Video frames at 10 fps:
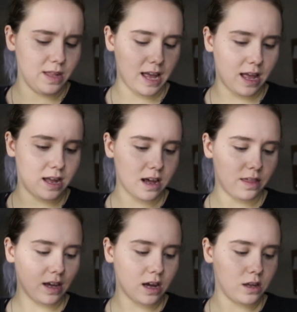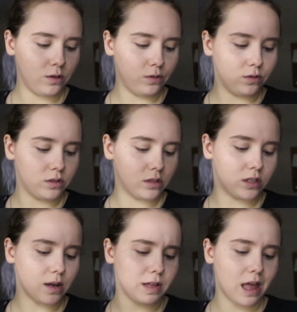and I think I used
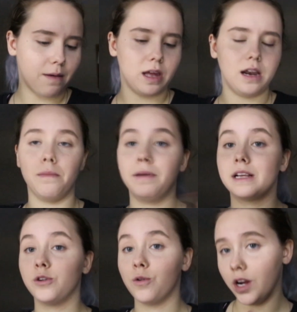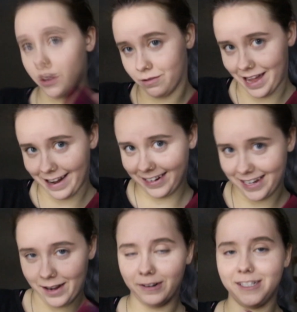some of them in a pictorial that I
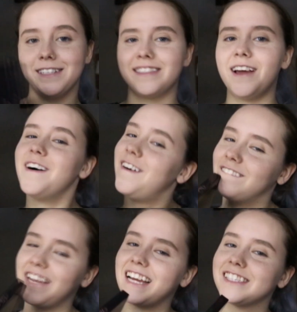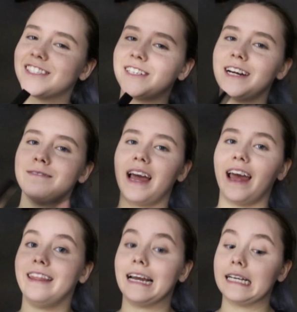did, which is on my Instagram,
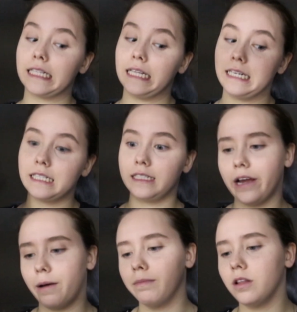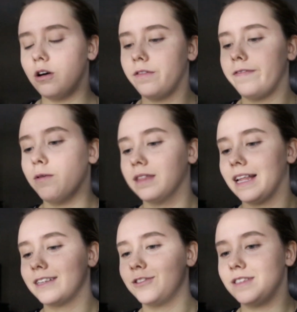and that is linked down below if you would
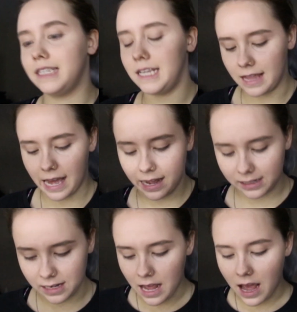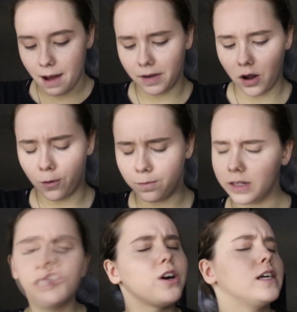like to see that. I'm gonna
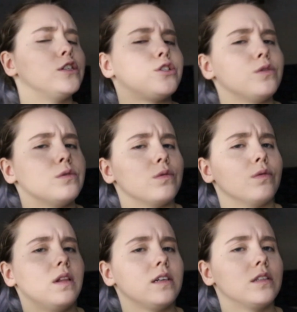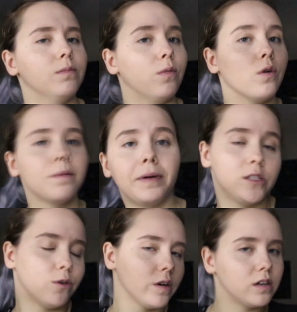hopefully try and do like some more
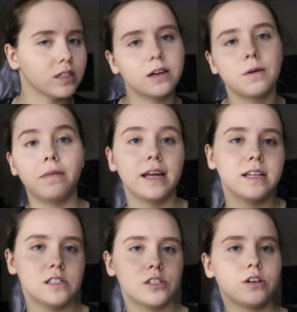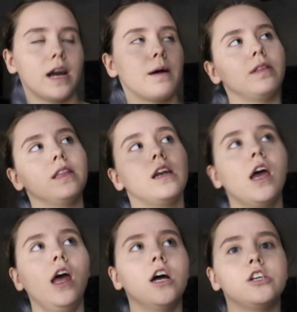pictorials like on my Instagram, and then
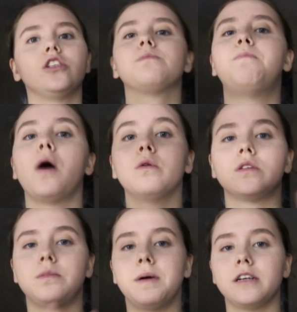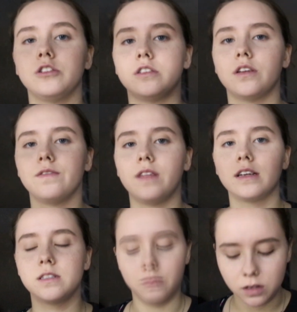just post pictures of
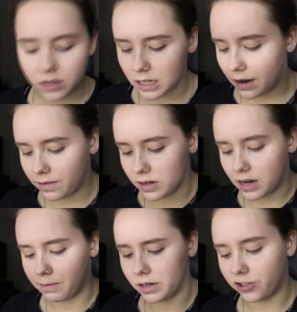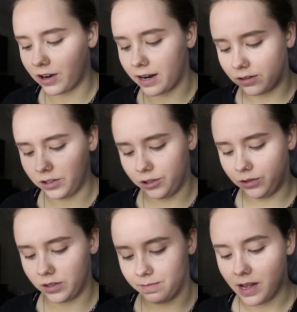like some looks that I've done. I'm gonna try out and
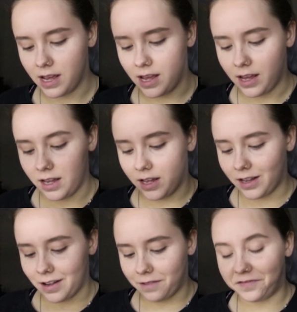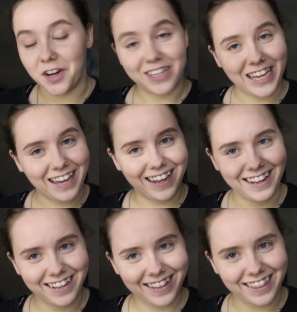do some funky
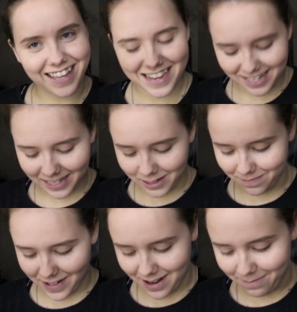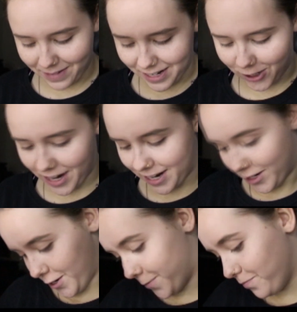things is what I'm gonna try
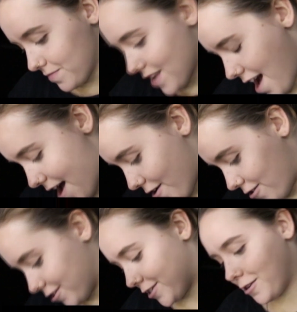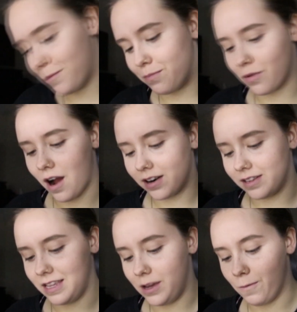and do. I also
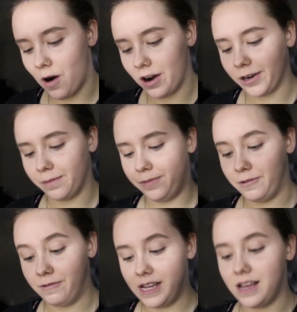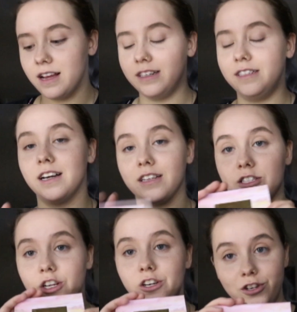brought the Wander Beauty
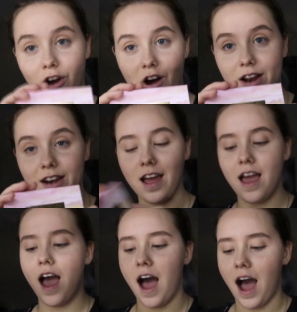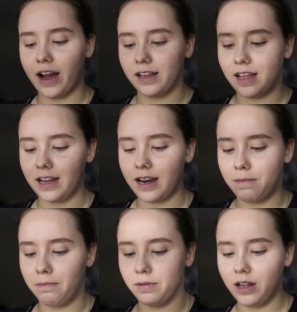Dusk to Dawn highlight
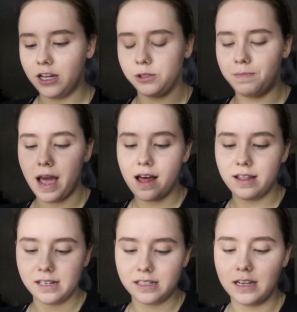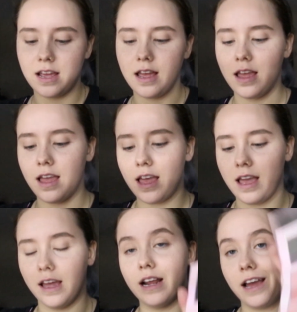and blush palette,
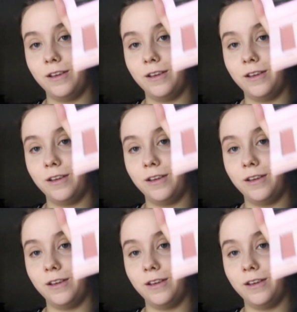and I